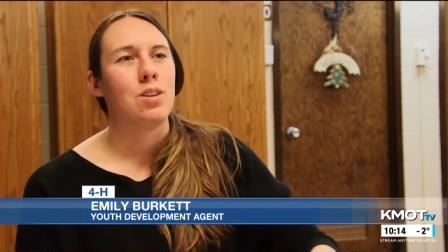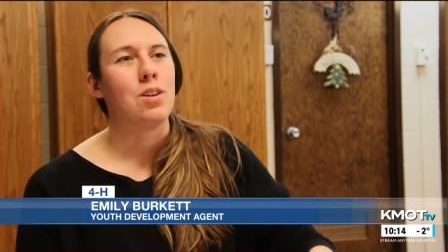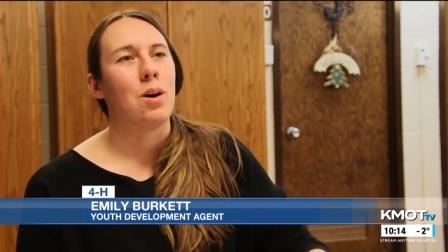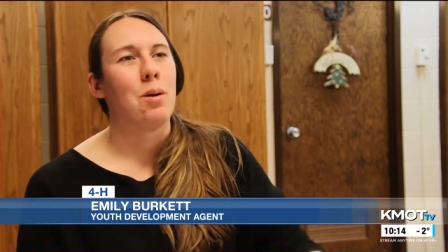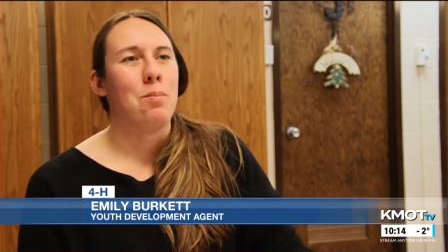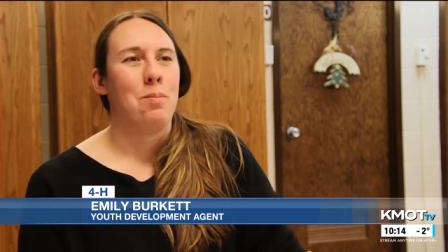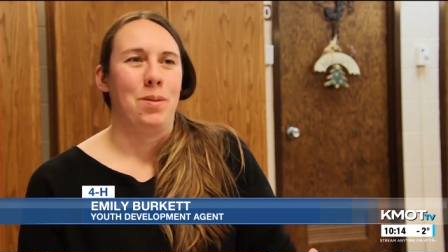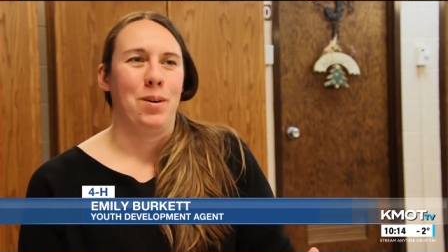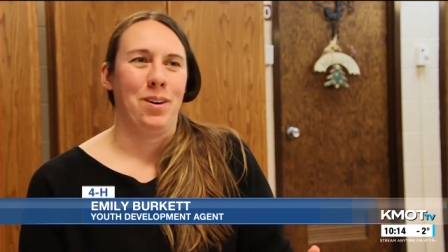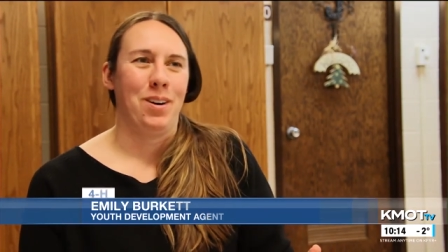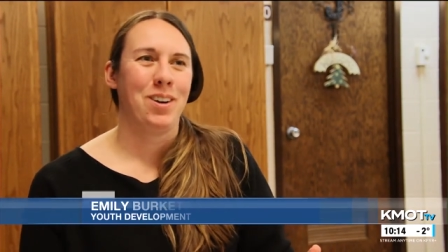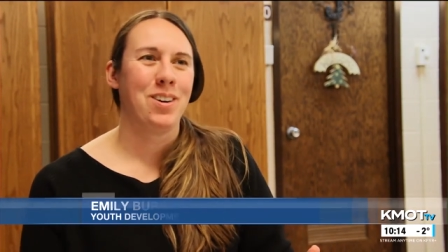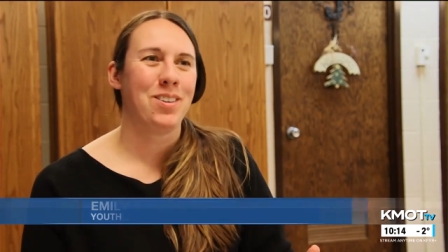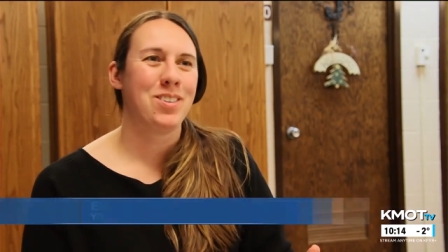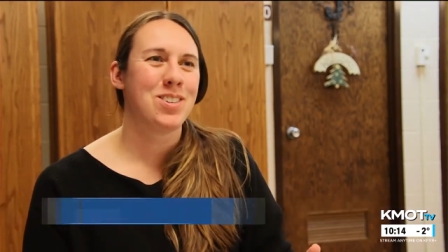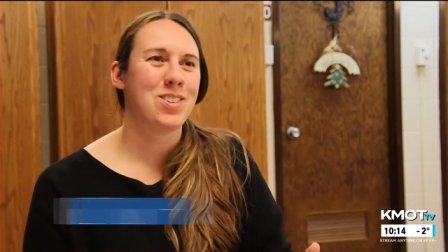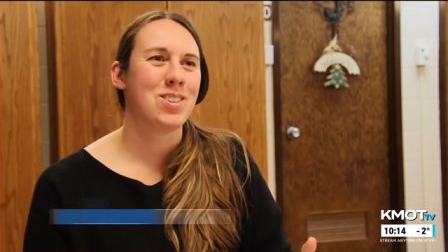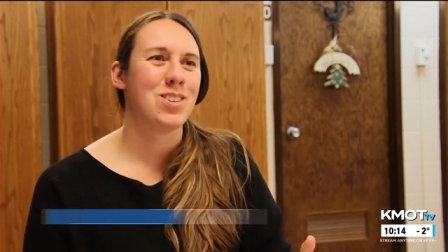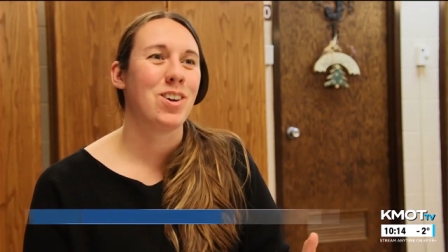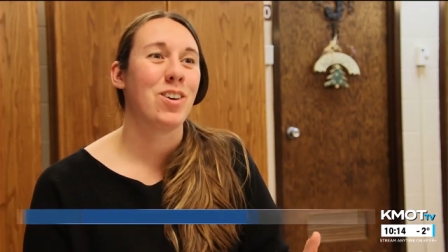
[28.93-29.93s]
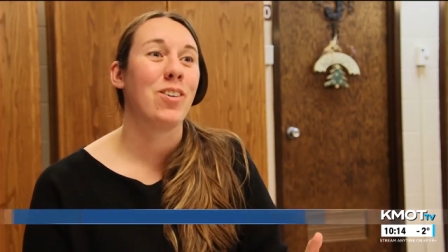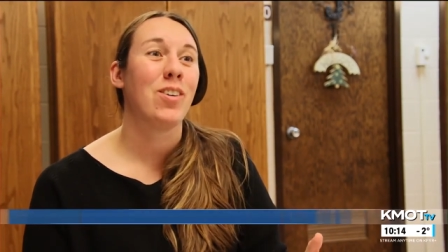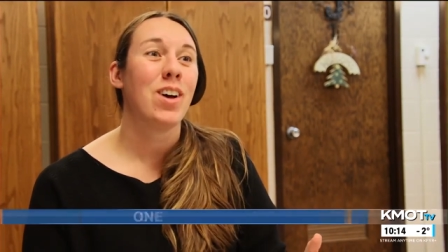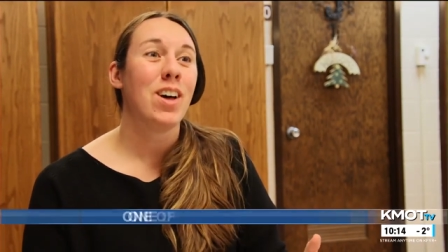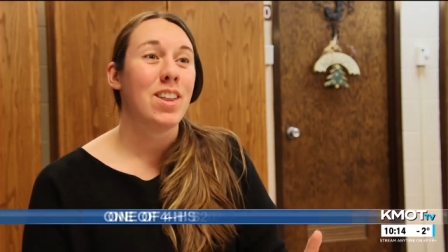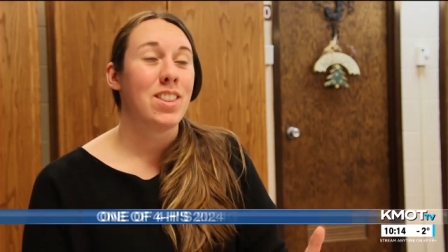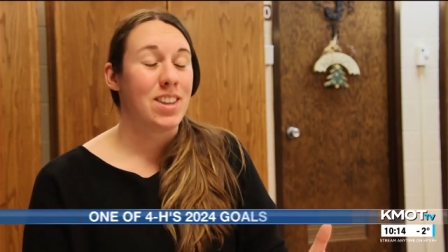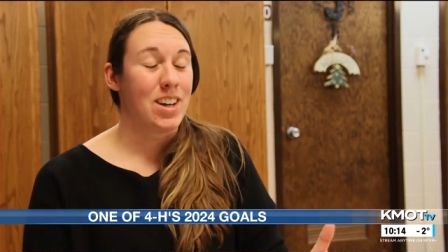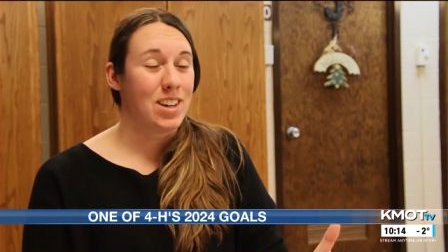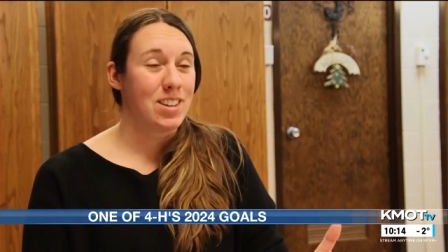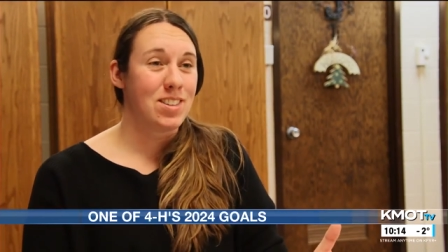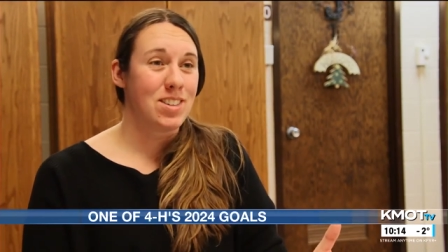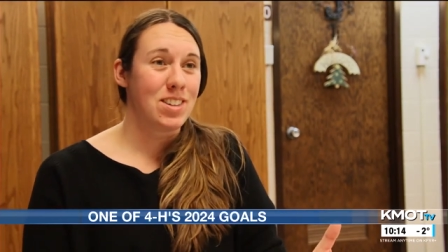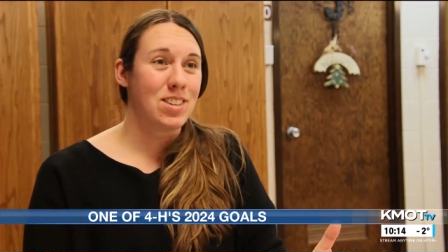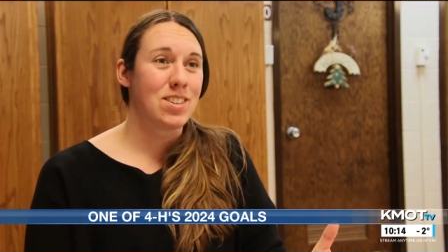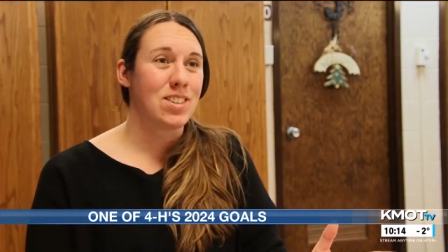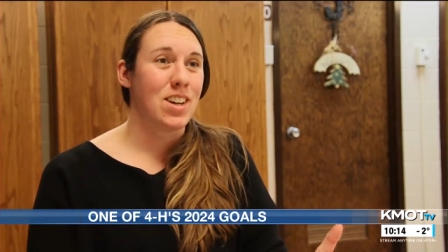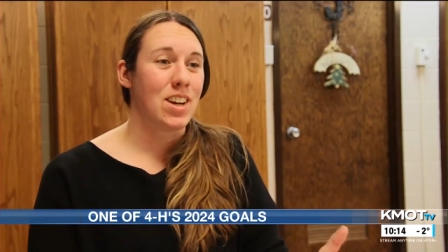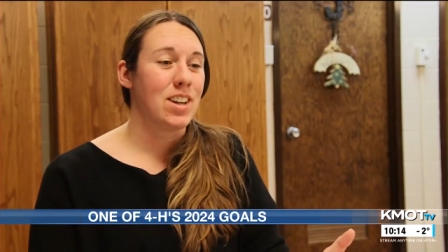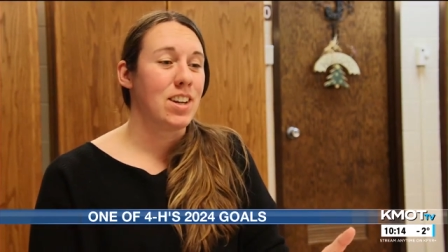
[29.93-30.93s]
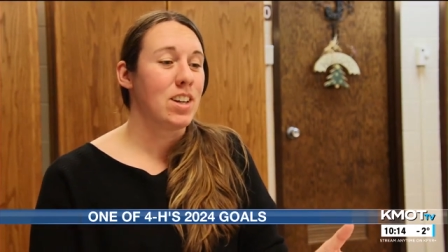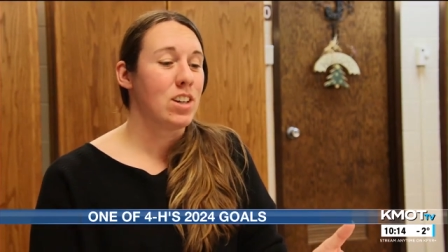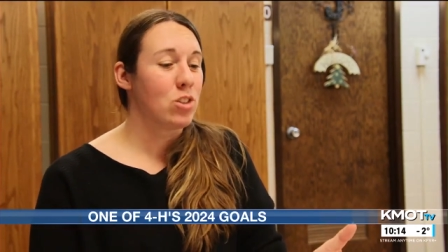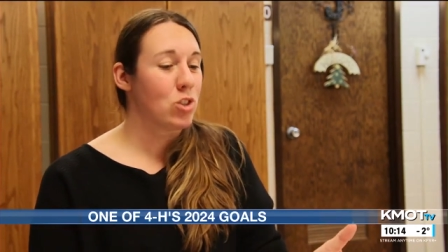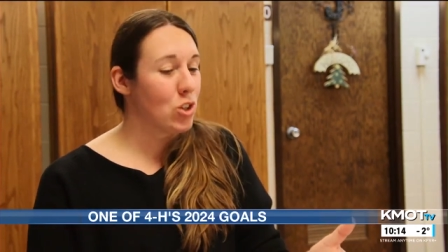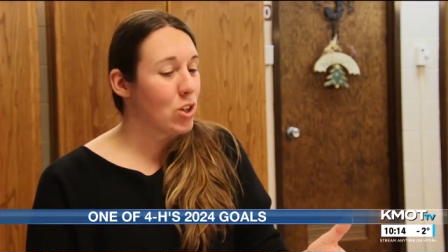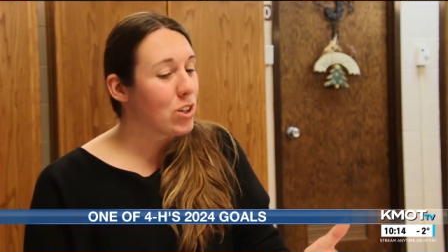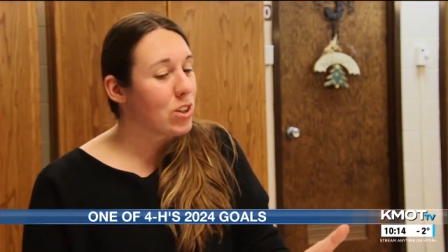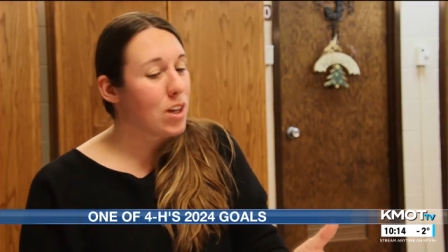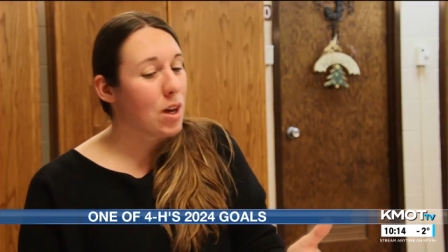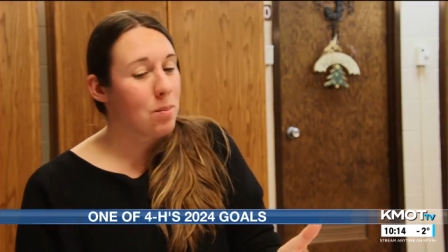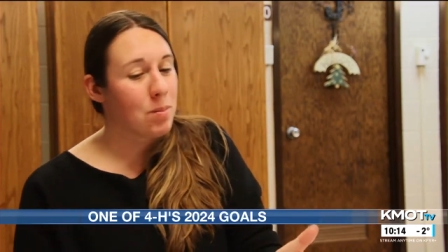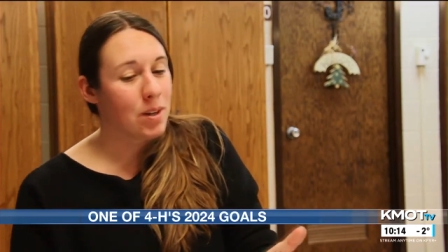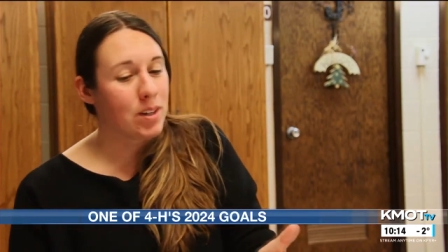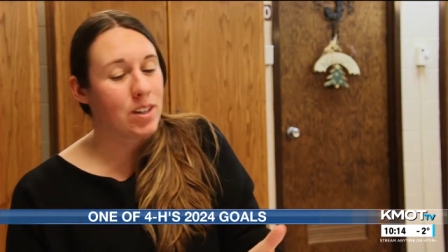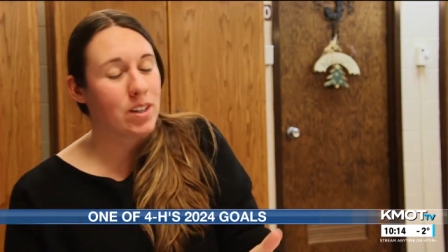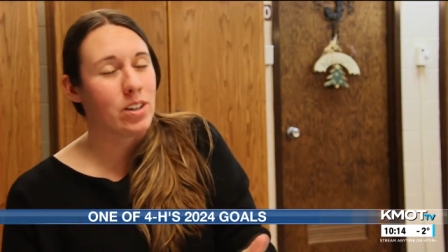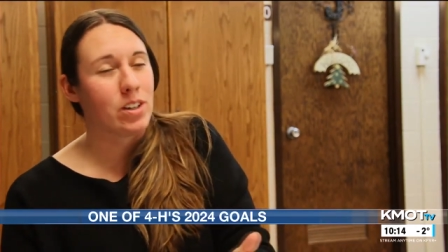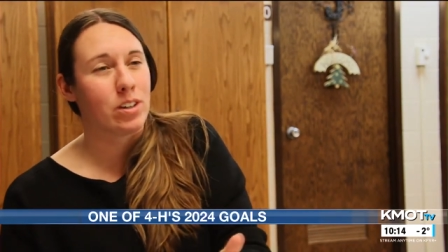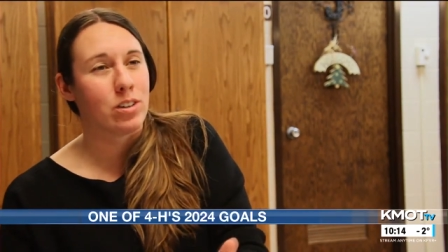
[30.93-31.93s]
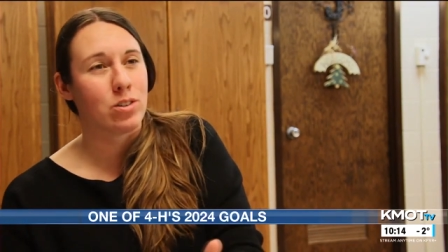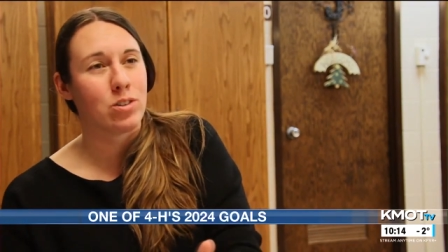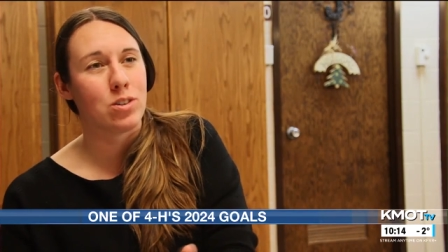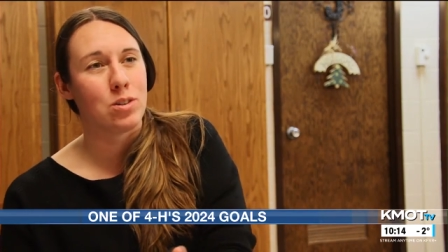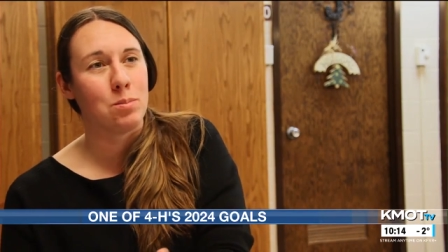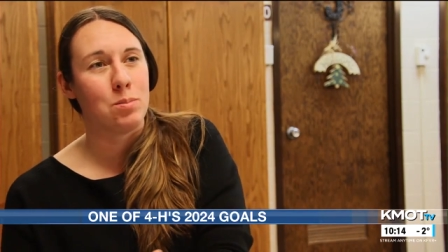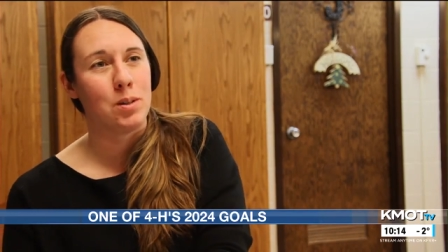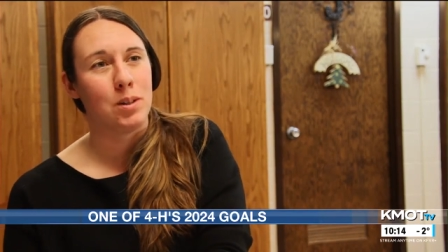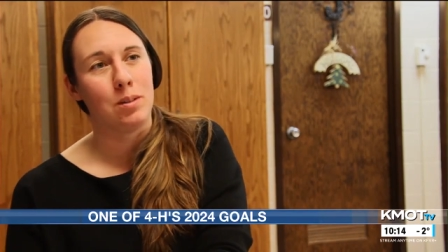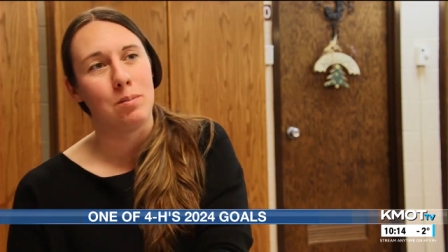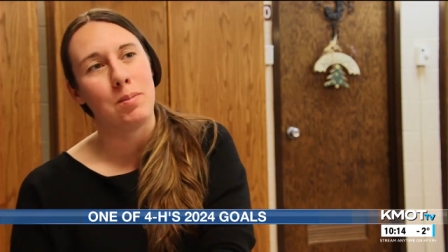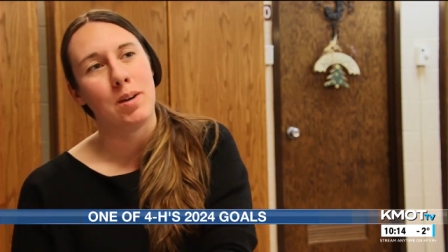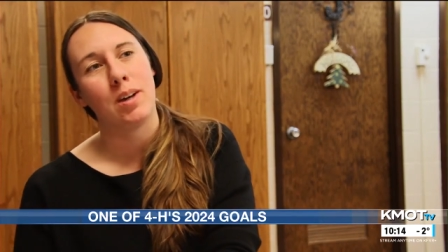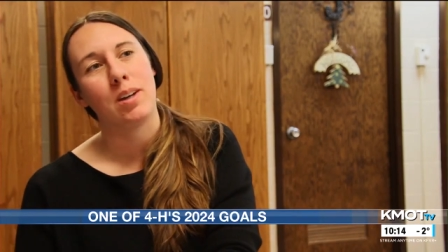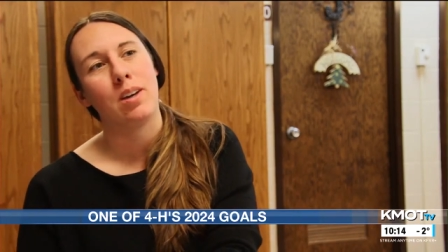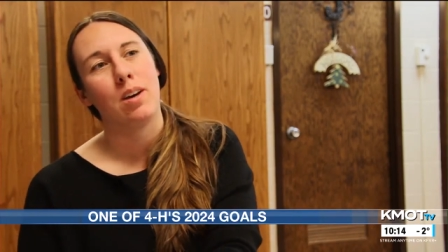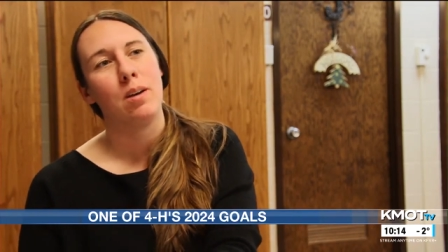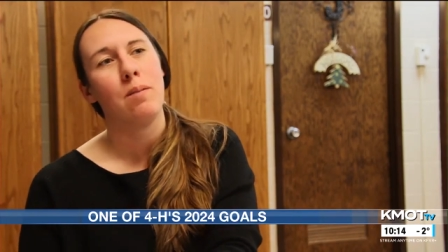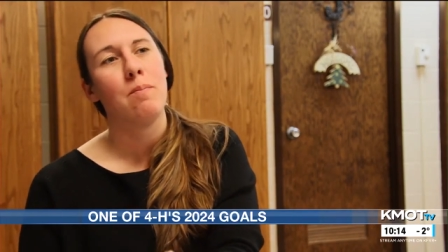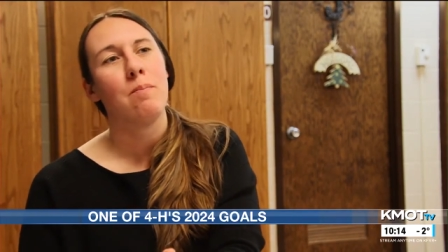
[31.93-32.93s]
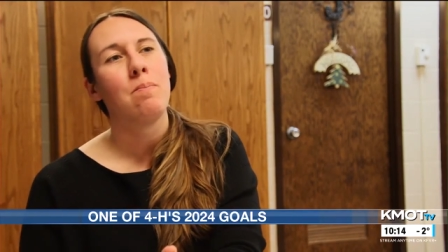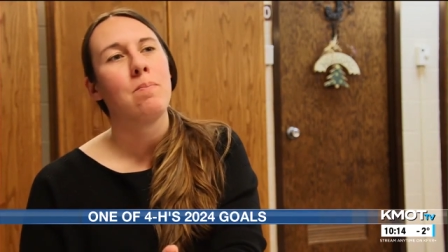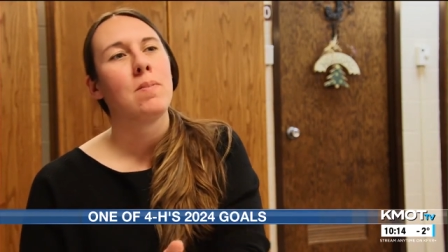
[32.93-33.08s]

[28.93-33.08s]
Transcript: number. So that's exciting. It took that many years to build back up.